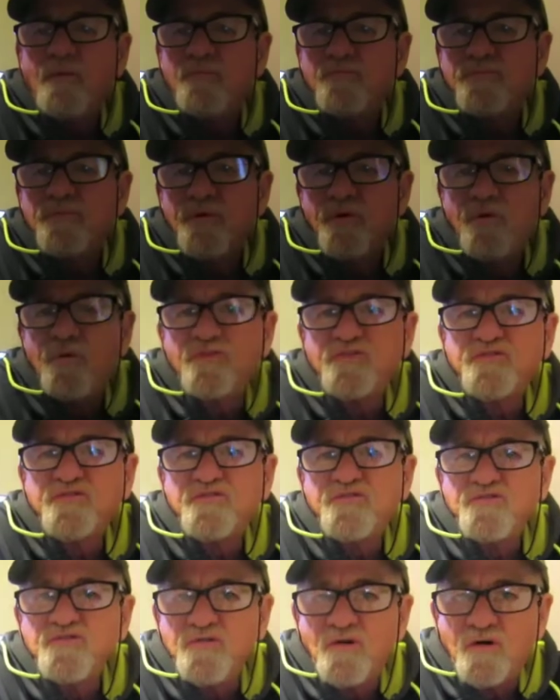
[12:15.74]
Bruce
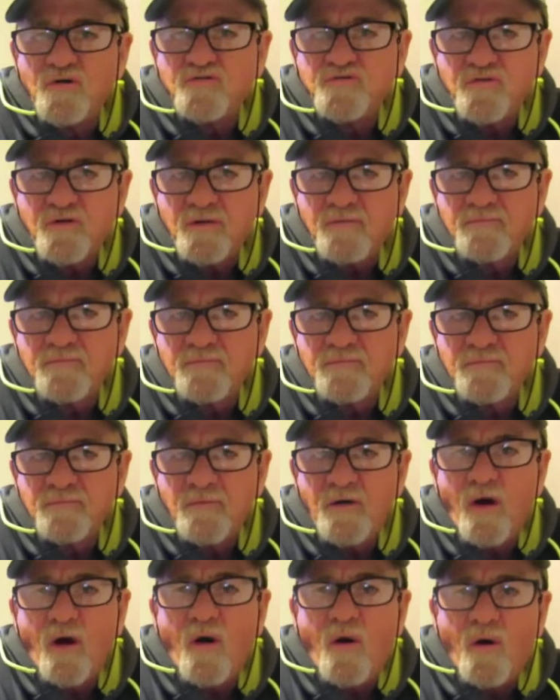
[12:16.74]
Notre.
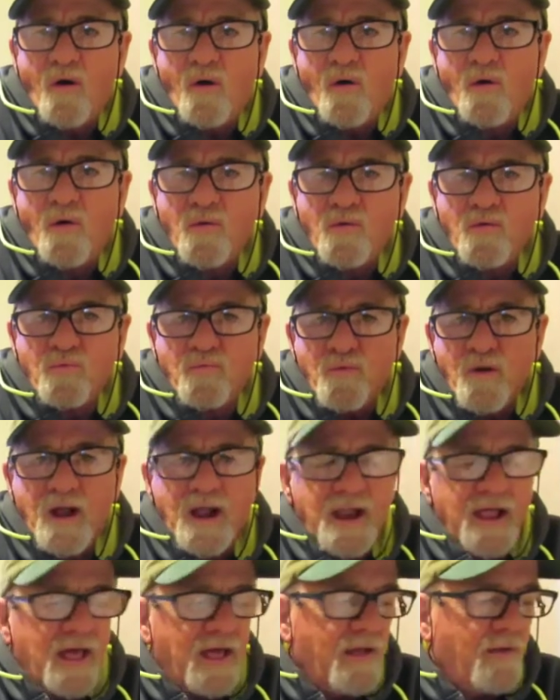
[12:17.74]

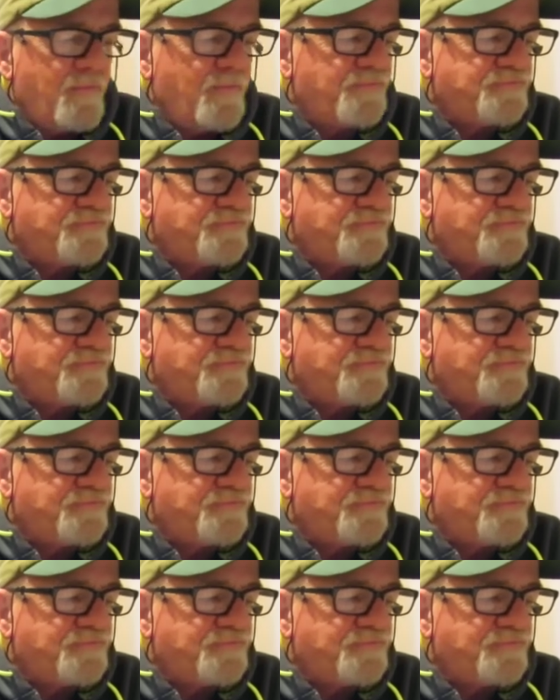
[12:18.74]
Already.